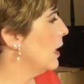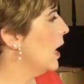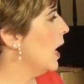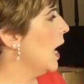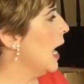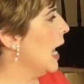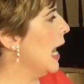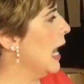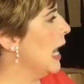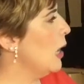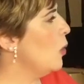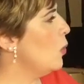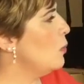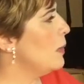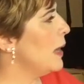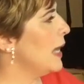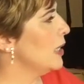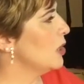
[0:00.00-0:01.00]
How
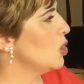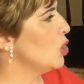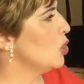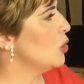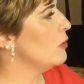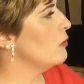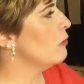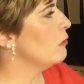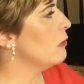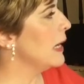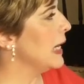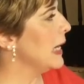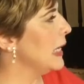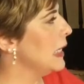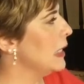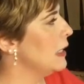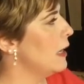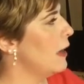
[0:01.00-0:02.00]
much
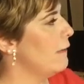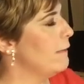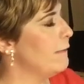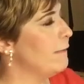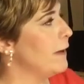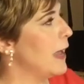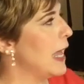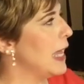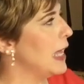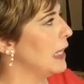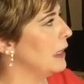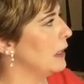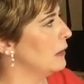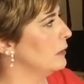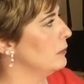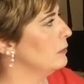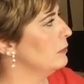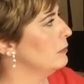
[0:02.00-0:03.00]
rain fell?
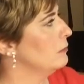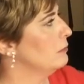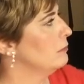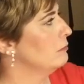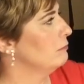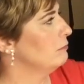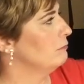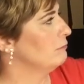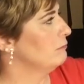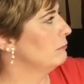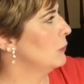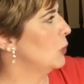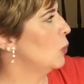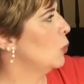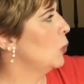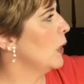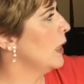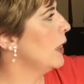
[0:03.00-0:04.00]

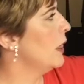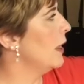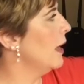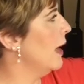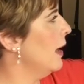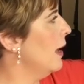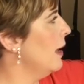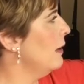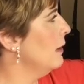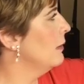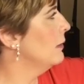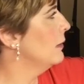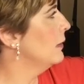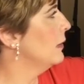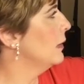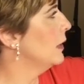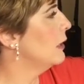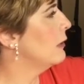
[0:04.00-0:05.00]
With a
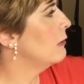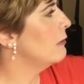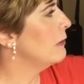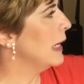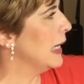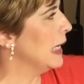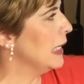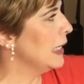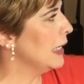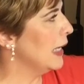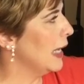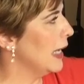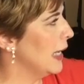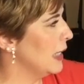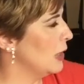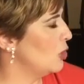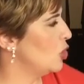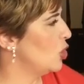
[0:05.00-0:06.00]
rain
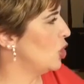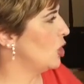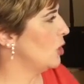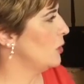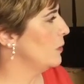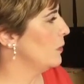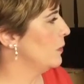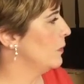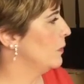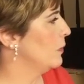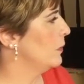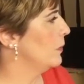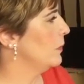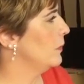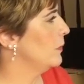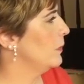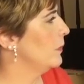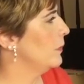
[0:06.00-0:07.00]
gauge.
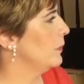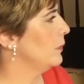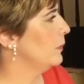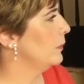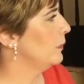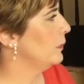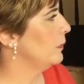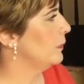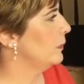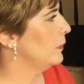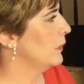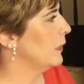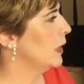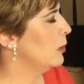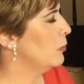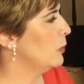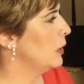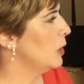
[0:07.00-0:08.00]

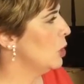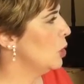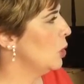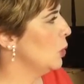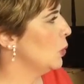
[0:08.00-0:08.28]
Number 2.